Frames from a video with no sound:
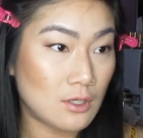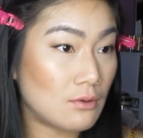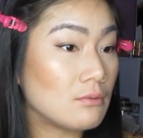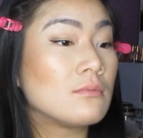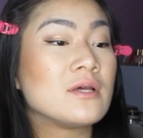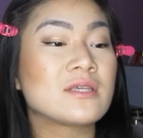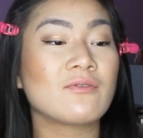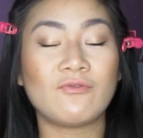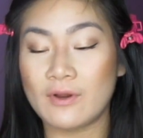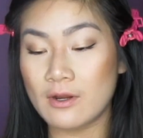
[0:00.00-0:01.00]
Oh, it's
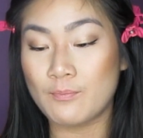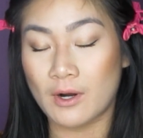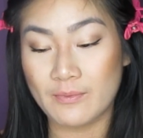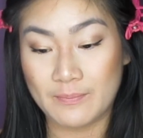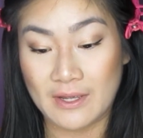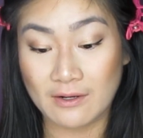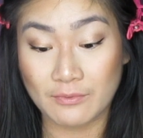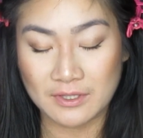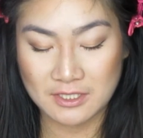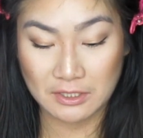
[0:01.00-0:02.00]
like a very Barbie pink
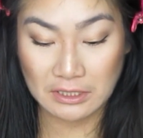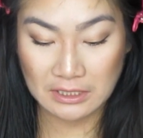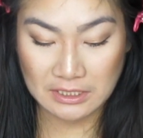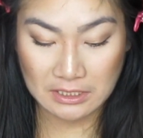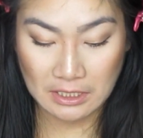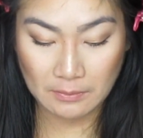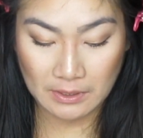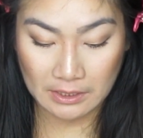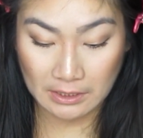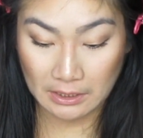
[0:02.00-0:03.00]
with this look. I did not
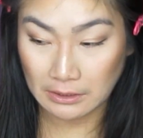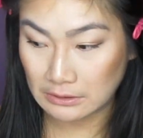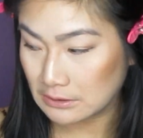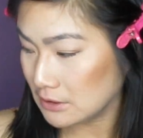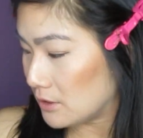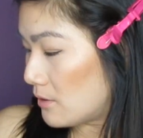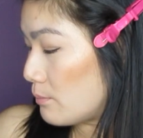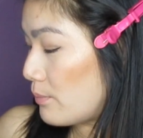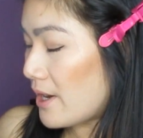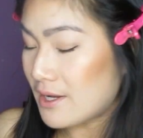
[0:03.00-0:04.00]
plan that.
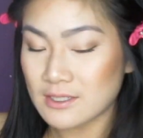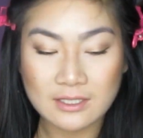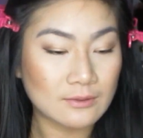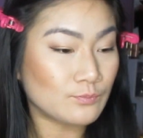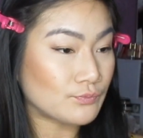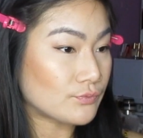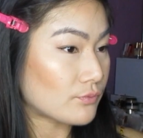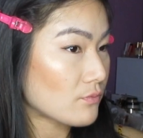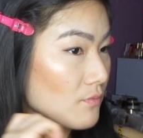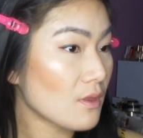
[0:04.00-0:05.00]
But
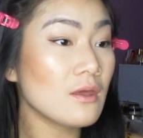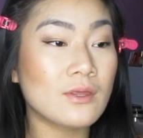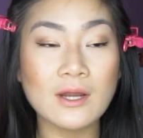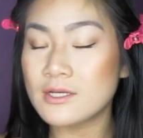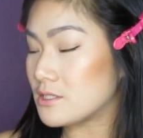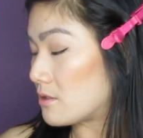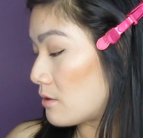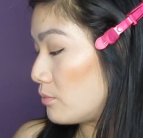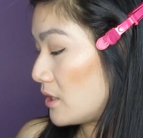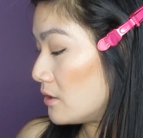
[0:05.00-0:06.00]
that is the
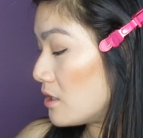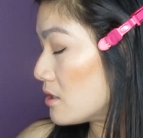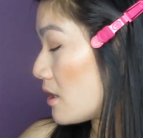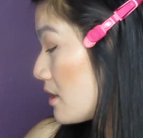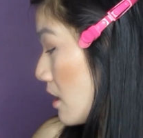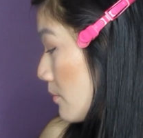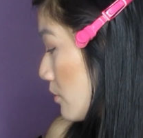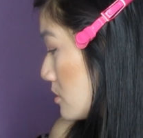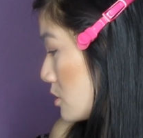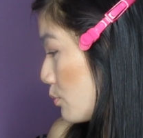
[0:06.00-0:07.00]
complete look. And now I'm
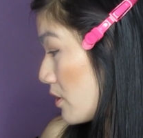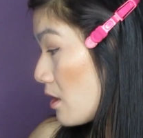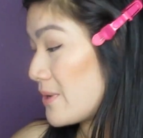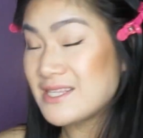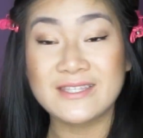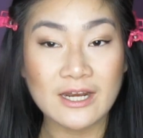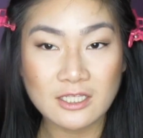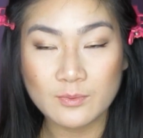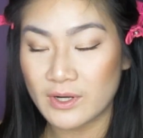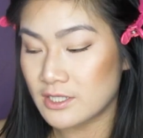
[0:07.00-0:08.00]
going to put on my
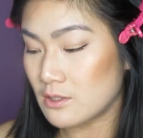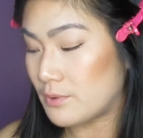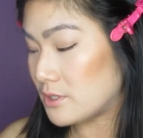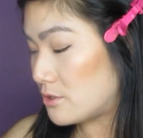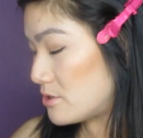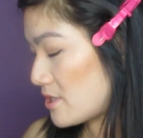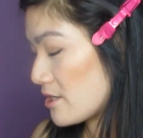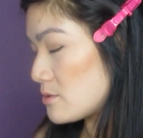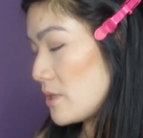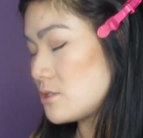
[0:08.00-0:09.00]
setting spray. So I put 2
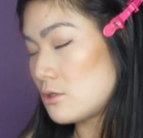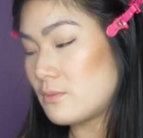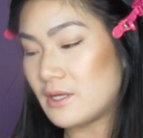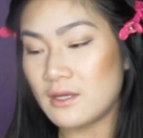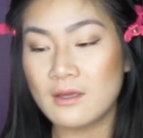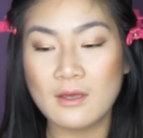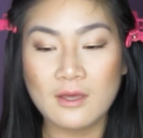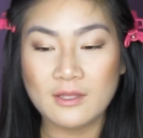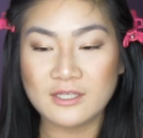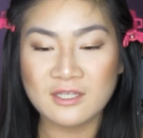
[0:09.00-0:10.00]
setting sprays normally.
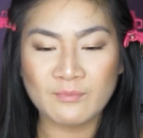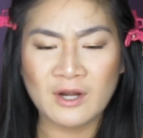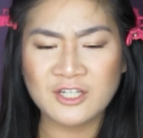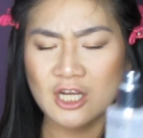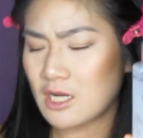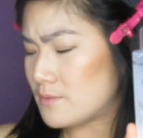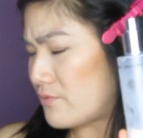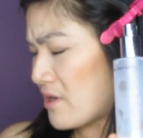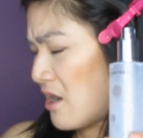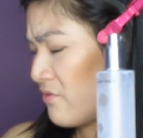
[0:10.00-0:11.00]
This is a Marc
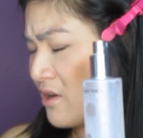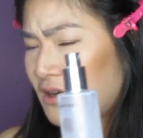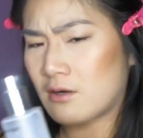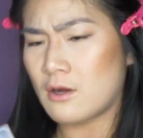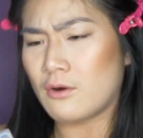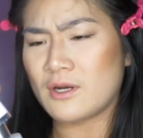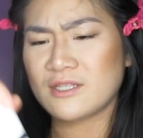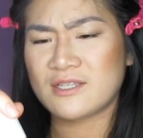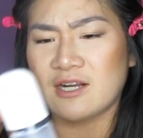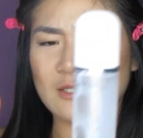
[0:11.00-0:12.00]
Jacobs Recover
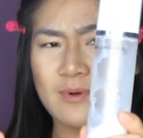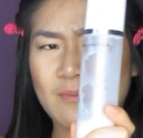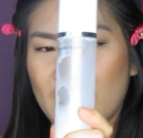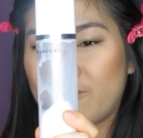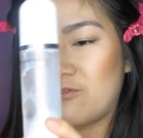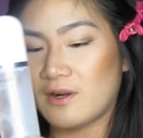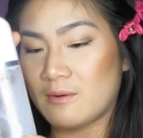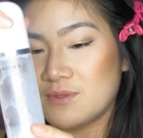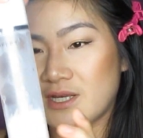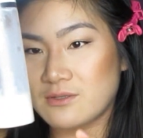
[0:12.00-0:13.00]
Coconut Setting Spray. I'm like freaking
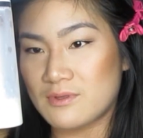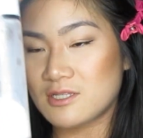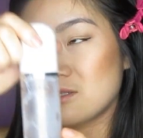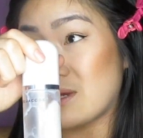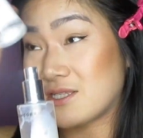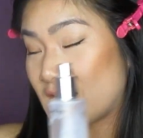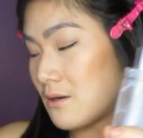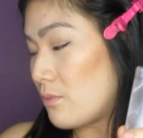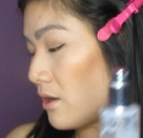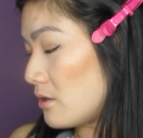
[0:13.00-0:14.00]
obsessed with this. This is my
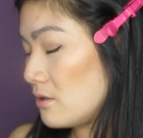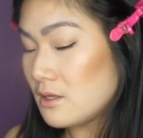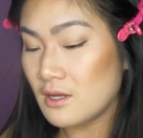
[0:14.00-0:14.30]
second bottle.